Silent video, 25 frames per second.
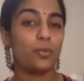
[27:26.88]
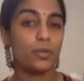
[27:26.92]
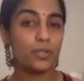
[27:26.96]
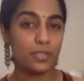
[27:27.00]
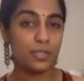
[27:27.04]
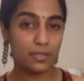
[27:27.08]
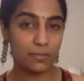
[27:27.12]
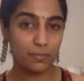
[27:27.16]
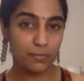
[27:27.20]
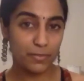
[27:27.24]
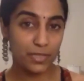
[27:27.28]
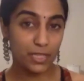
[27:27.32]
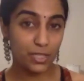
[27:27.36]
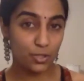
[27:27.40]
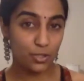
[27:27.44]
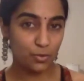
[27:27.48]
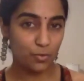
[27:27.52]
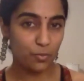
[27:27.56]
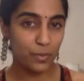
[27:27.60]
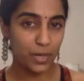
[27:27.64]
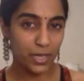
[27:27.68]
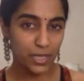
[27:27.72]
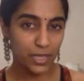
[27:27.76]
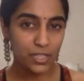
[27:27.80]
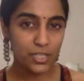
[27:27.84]
was a bit
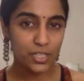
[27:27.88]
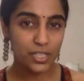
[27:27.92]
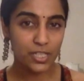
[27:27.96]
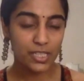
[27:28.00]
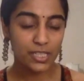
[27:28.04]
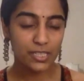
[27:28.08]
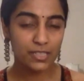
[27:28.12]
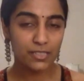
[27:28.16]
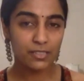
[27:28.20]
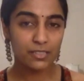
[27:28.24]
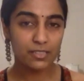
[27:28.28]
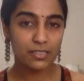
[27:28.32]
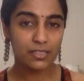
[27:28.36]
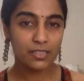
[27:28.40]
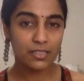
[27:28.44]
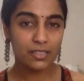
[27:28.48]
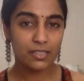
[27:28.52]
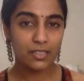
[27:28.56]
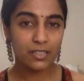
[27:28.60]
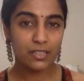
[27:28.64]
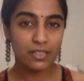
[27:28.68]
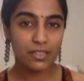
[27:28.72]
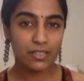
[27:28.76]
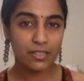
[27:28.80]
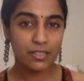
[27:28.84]
too much.
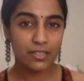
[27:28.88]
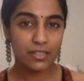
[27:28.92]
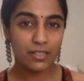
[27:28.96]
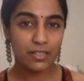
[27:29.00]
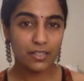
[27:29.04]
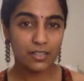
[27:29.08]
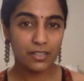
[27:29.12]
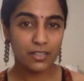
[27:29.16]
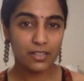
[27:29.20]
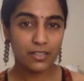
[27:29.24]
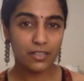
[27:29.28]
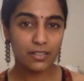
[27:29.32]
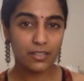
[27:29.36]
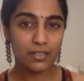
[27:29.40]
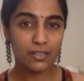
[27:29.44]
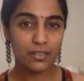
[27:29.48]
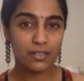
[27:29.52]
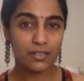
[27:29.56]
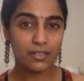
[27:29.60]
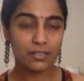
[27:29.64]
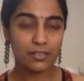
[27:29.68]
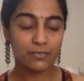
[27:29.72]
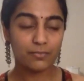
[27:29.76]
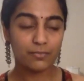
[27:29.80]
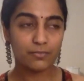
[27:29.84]

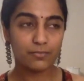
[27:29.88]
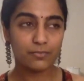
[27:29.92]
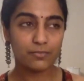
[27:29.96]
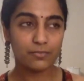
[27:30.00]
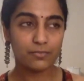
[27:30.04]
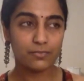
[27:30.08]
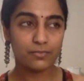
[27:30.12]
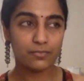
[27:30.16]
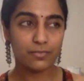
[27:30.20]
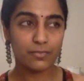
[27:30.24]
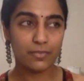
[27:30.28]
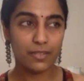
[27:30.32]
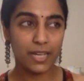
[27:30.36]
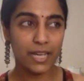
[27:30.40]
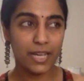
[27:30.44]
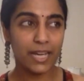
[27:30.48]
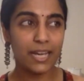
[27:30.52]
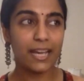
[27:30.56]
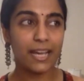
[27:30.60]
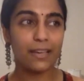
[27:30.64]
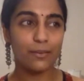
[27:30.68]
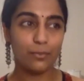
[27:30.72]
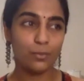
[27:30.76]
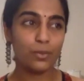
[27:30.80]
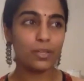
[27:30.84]
Uh,
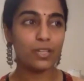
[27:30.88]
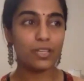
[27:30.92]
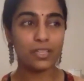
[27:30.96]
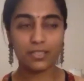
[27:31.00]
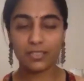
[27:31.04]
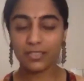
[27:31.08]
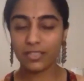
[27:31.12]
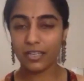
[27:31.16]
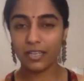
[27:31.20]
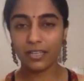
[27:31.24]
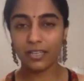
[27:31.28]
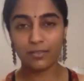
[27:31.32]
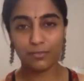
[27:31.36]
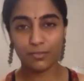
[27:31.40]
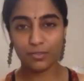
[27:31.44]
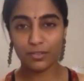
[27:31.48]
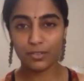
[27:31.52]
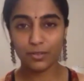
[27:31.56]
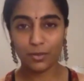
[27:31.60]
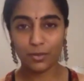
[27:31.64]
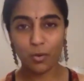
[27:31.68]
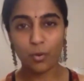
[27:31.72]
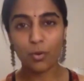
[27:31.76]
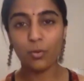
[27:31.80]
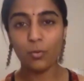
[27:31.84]
and we can say it for
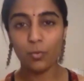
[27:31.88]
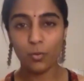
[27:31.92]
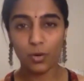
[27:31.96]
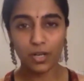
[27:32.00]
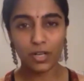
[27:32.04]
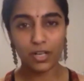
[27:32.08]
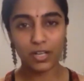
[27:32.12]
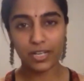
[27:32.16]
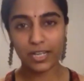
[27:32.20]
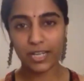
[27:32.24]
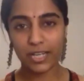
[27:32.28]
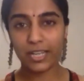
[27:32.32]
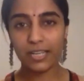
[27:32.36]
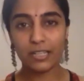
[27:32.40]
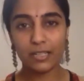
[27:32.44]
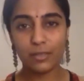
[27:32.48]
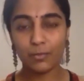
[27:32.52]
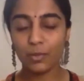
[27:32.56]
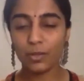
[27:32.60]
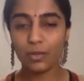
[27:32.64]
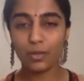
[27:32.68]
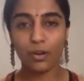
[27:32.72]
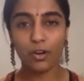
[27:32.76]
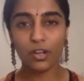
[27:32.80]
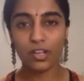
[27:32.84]
the whole world, right?
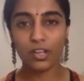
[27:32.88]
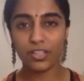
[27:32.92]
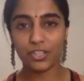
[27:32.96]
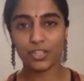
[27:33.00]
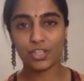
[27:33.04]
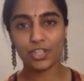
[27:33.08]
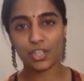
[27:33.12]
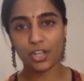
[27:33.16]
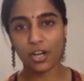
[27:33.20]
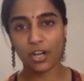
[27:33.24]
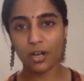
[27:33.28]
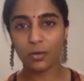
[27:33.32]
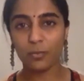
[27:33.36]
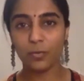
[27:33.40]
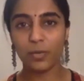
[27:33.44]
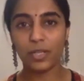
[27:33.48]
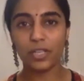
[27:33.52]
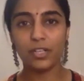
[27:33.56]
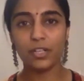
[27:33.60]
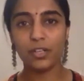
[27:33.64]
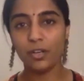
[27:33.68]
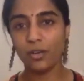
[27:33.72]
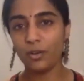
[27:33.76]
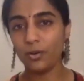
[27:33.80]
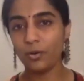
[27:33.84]
We're all in shock. We
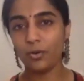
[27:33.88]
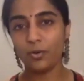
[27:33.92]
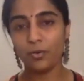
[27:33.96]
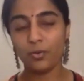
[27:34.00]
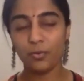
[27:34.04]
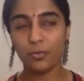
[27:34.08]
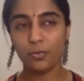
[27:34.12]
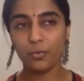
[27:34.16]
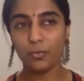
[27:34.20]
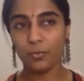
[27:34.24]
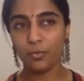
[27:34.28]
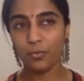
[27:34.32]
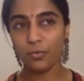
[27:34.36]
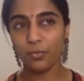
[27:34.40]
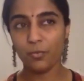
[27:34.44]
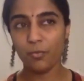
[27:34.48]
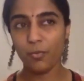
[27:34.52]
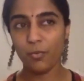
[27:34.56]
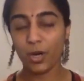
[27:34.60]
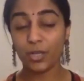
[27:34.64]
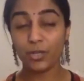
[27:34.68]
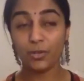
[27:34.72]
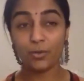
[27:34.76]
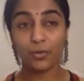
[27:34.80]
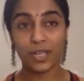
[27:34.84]
didn't know
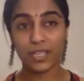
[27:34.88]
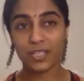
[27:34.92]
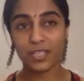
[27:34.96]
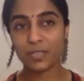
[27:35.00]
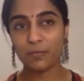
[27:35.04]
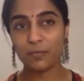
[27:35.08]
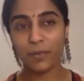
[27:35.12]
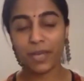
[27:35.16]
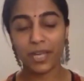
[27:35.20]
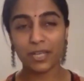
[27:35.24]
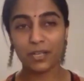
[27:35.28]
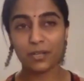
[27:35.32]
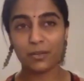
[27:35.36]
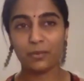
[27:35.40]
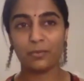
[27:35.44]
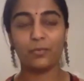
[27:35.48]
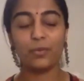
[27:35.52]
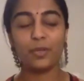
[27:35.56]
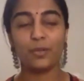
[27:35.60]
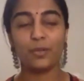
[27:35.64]
what to expect.